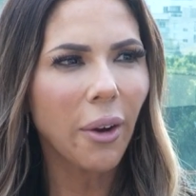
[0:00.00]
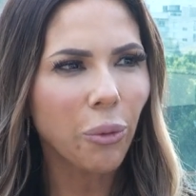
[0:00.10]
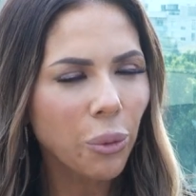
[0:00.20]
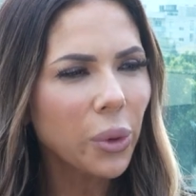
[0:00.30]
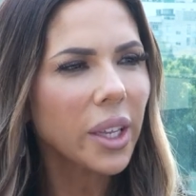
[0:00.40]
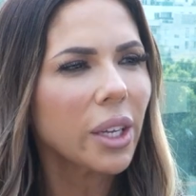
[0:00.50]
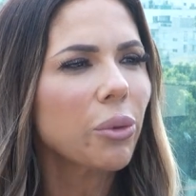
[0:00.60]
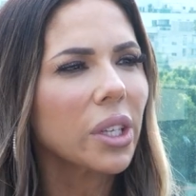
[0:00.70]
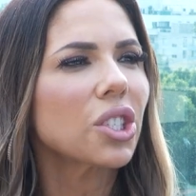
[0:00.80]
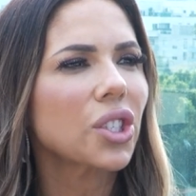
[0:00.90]
I really,
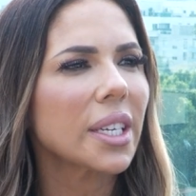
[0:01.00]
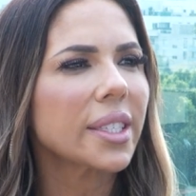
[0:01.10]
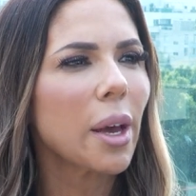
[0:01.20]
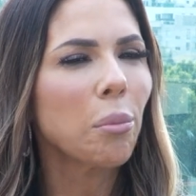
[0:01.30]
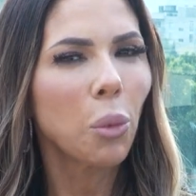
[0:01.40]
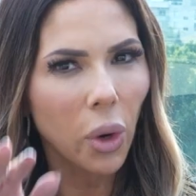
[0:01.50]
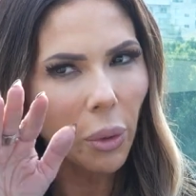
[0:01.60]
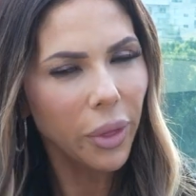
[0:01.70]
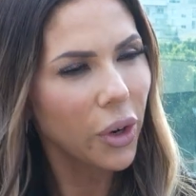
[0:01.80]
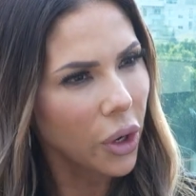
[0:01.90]
really stress that more
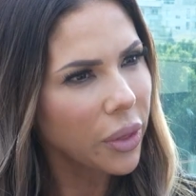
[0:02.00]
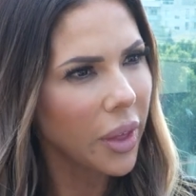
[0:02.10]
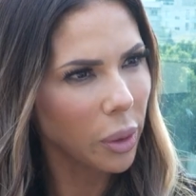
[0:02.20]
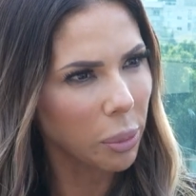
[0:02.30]
with her than the